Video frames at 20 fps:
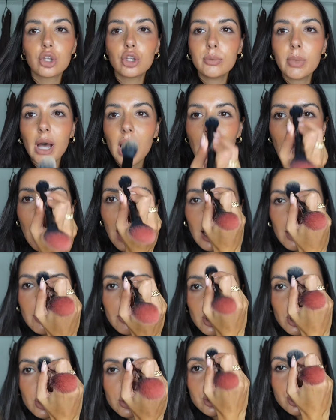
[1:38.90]
No matter how
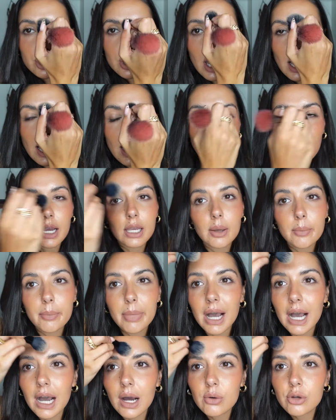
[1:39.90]
much I
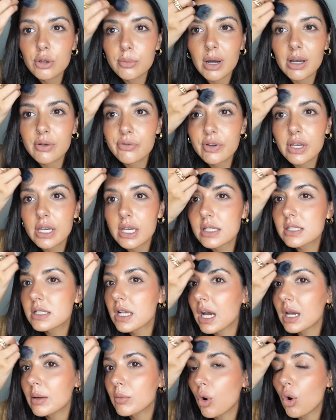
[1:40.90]
powder my face,
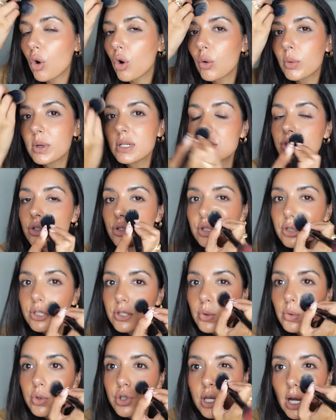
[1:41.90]
I am always just
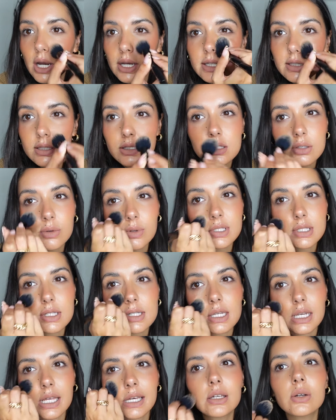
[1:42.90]
so shiny as soon as
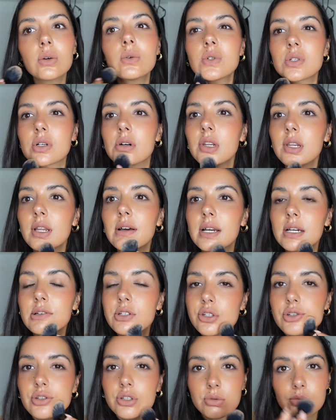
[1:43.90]
this light goes on. Like, I
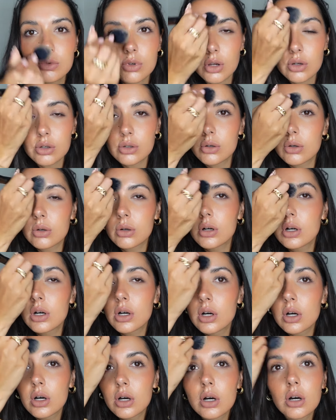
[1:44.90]
just do not know
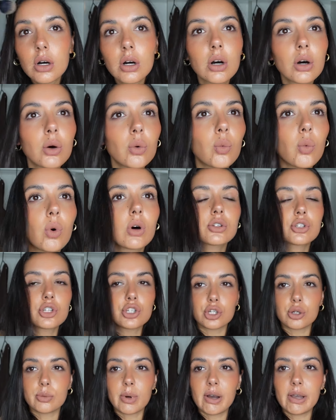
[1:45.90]
what to
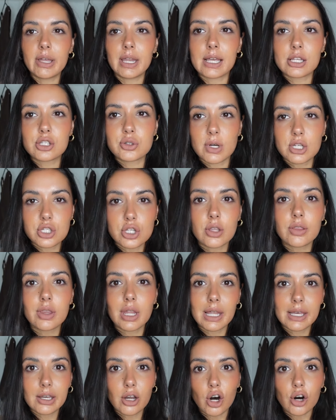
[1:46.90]
do about it. Like, do I turn the
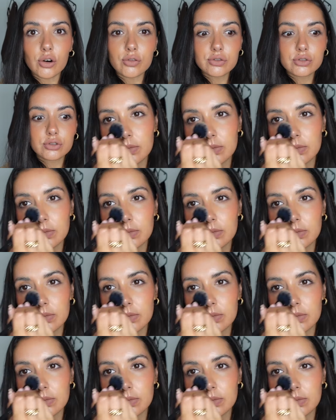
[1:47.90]
light off?